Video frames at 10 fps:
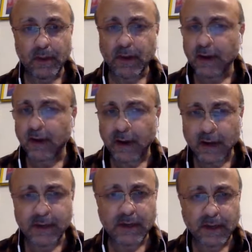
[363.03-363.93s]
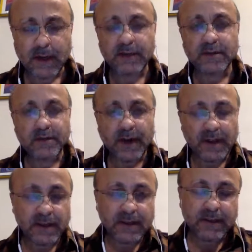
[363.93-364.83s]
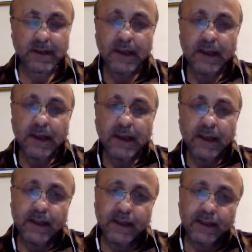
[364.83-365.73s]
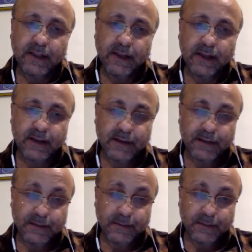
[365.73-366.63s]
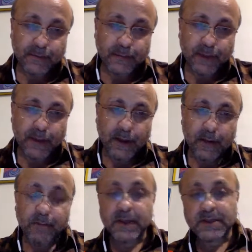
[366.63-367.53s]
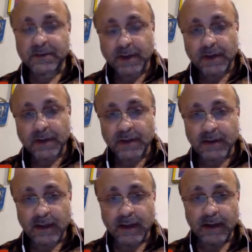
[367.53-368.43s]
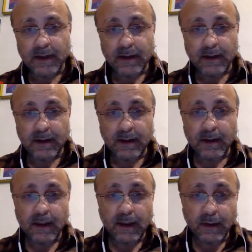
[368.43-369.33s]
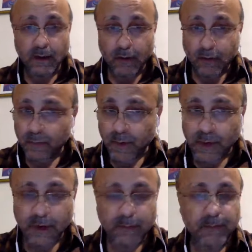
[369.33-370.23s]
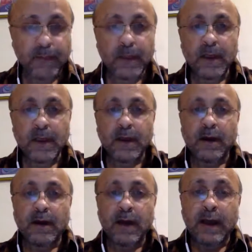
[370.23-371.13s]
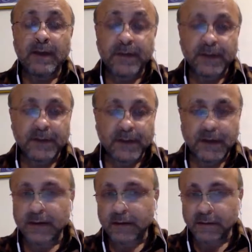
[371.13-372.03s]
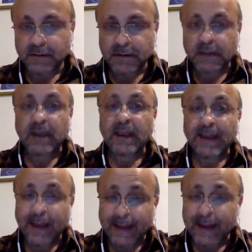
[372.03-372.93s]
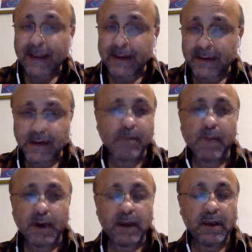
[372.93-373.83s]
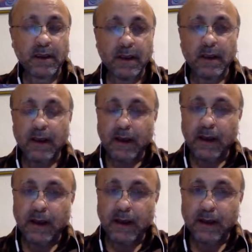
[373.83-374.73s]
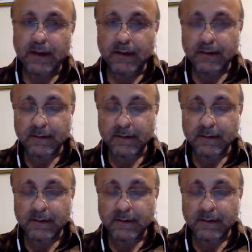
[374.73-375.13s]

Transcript: there are kinds and kinds of writers, and I think that a best writer can get a lot of money. Average writers can get some money, and